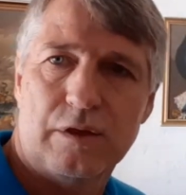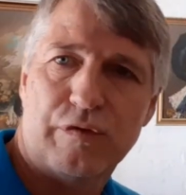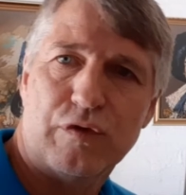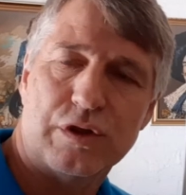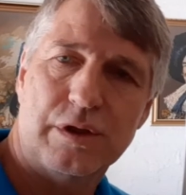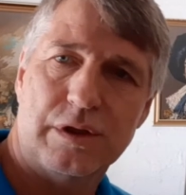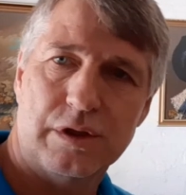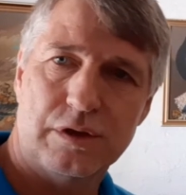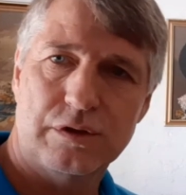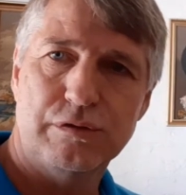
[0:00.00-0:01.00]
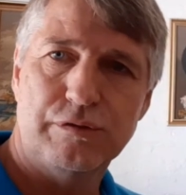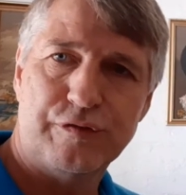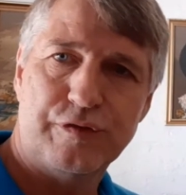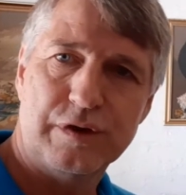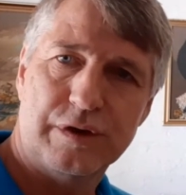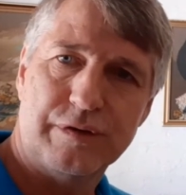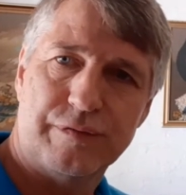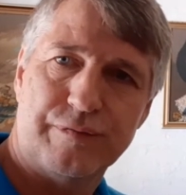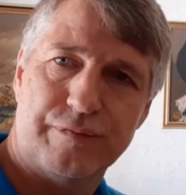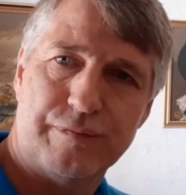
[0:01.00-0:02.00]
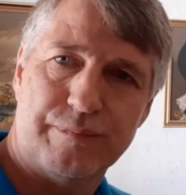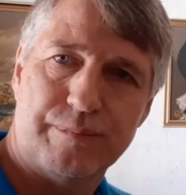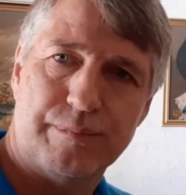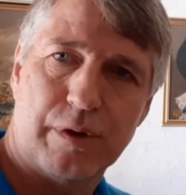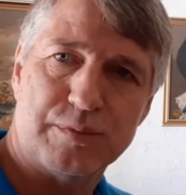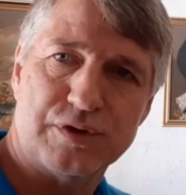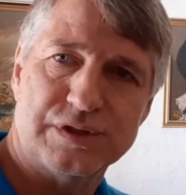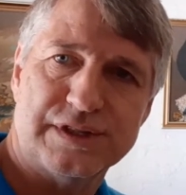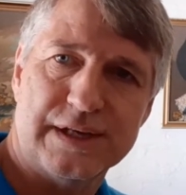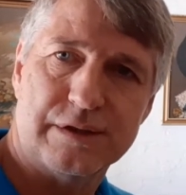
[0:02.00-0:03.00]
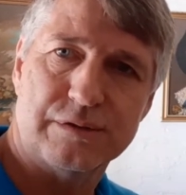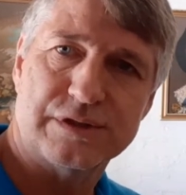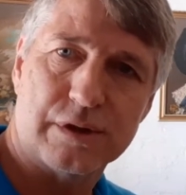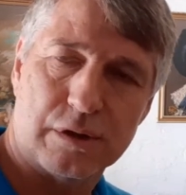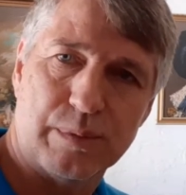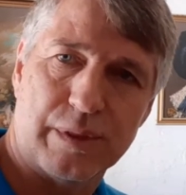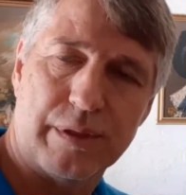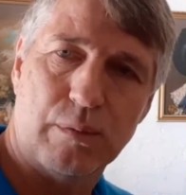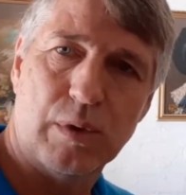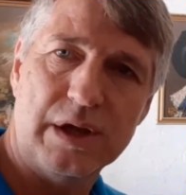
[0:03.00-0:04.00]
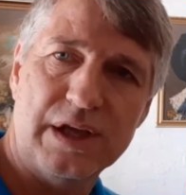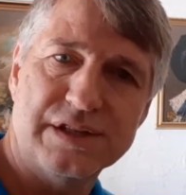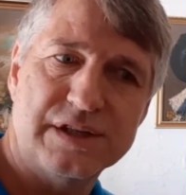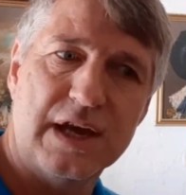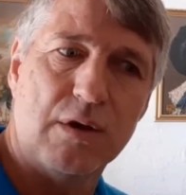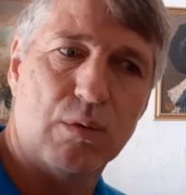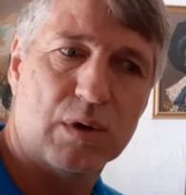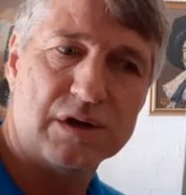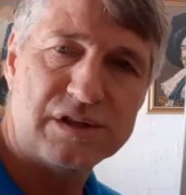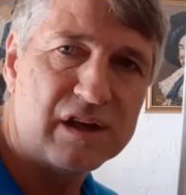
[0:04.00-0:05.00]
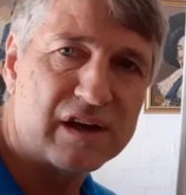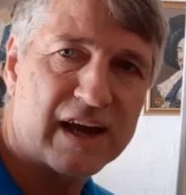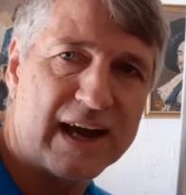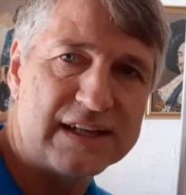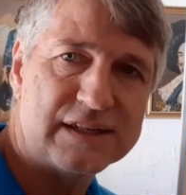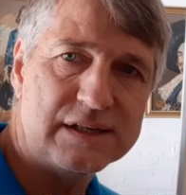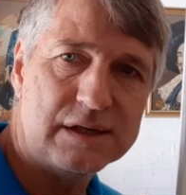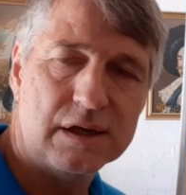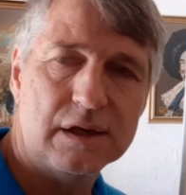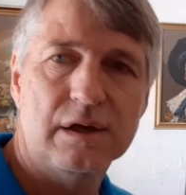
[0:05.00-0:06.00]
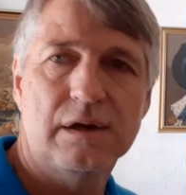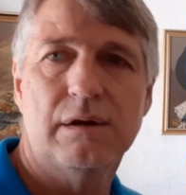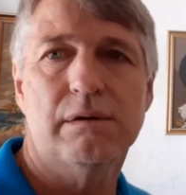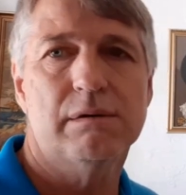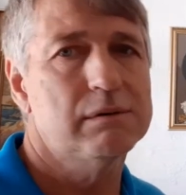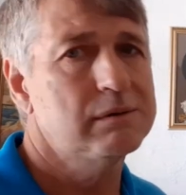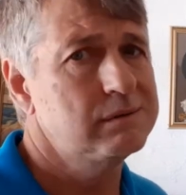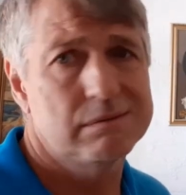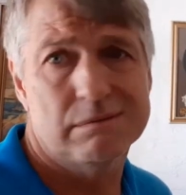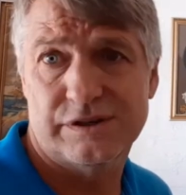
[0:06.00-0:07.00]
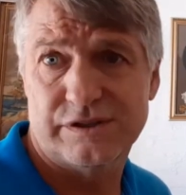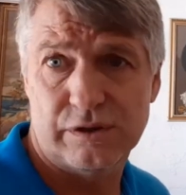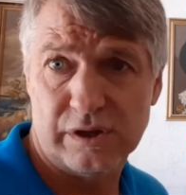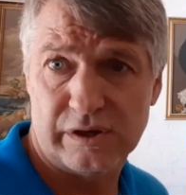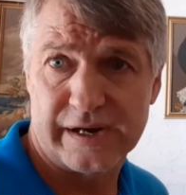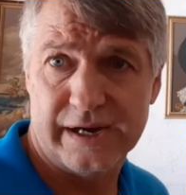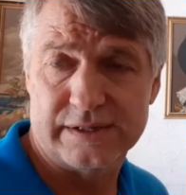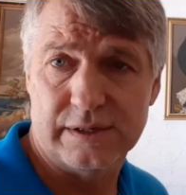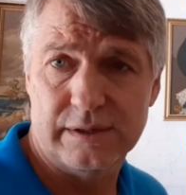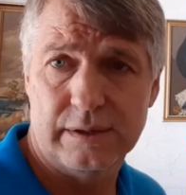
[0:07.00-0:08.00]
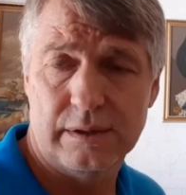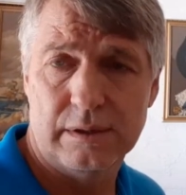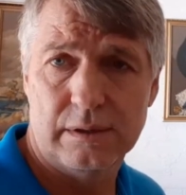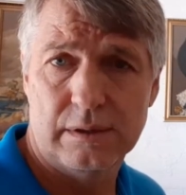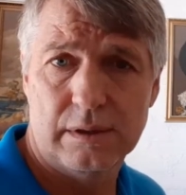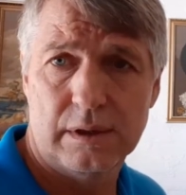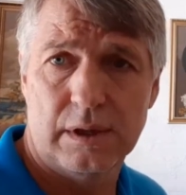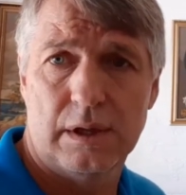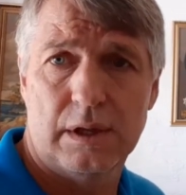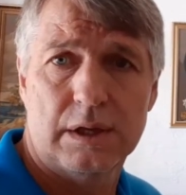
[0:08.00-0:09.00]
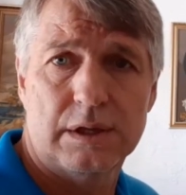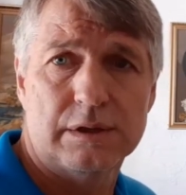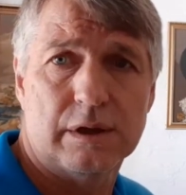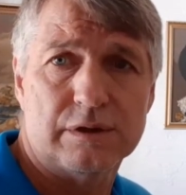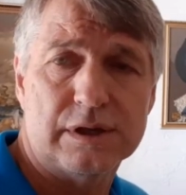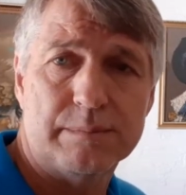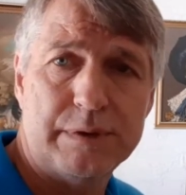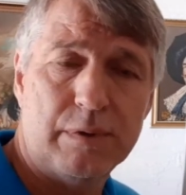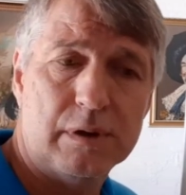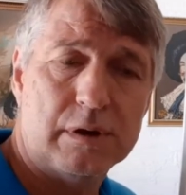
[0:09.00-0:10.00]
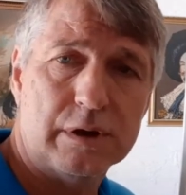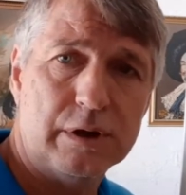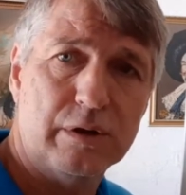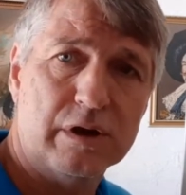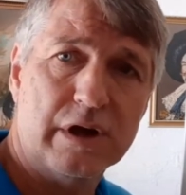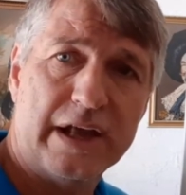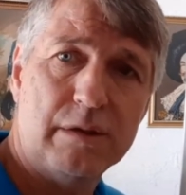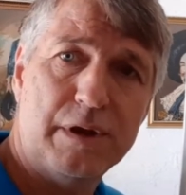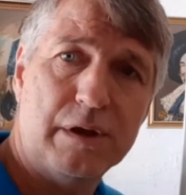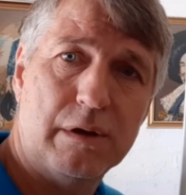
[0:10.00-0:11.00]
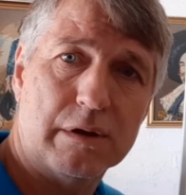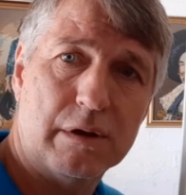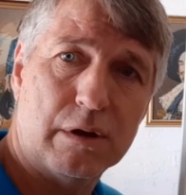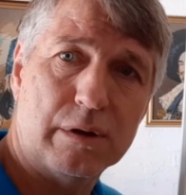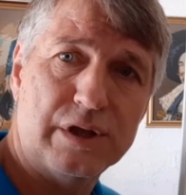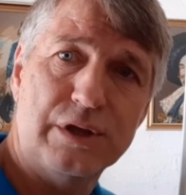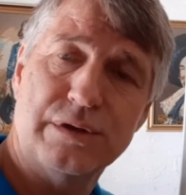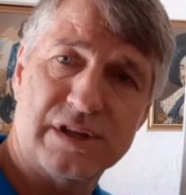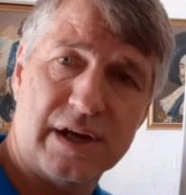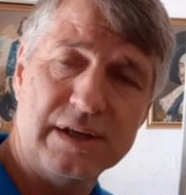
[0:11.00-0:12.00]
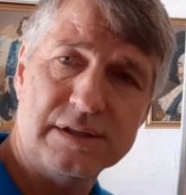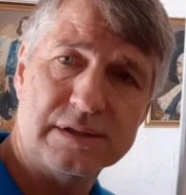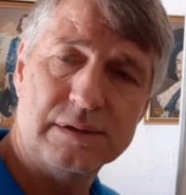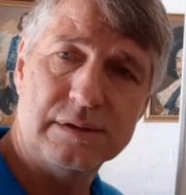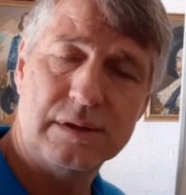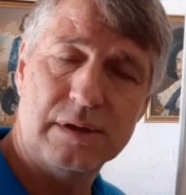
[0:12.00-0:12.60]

You've got uh, two uh, options here to start with. One is, was the creator or was there not a creator? Now some people argue you cannot bring God into science